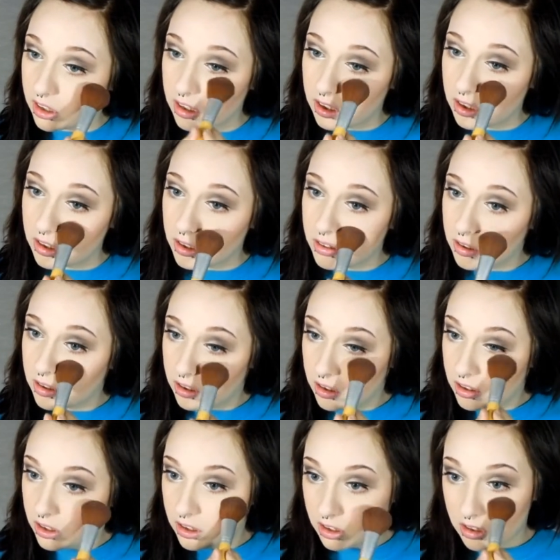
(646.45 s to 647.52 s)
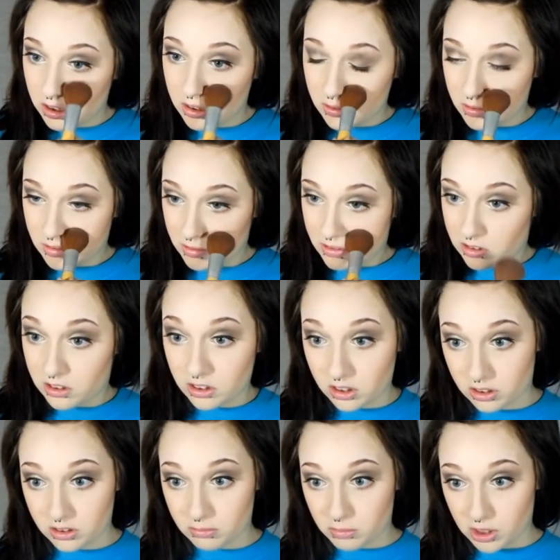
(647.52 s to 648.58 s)
then
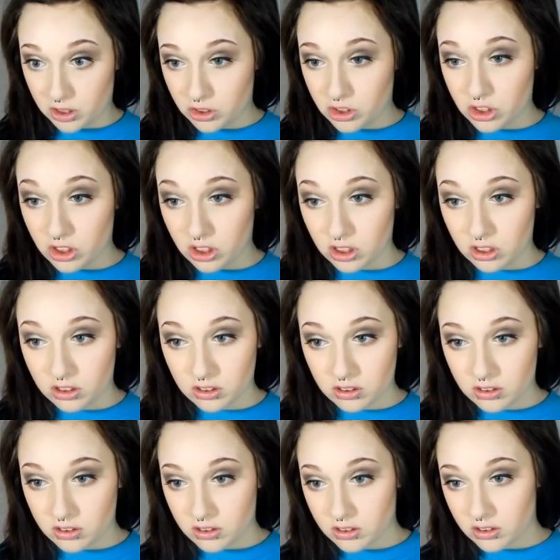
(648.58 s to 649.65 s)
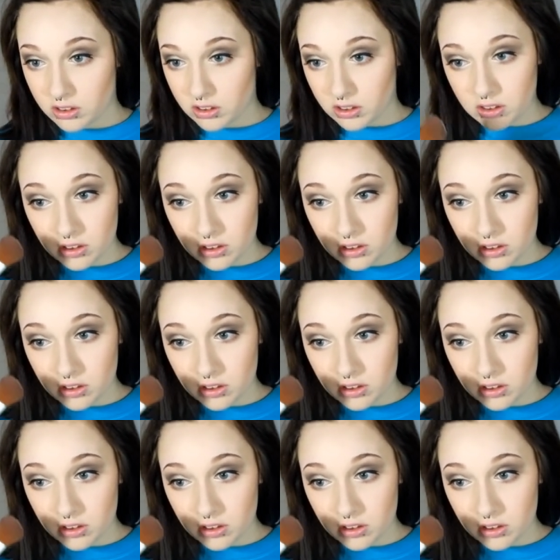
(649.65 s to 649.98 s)
under my cheeks.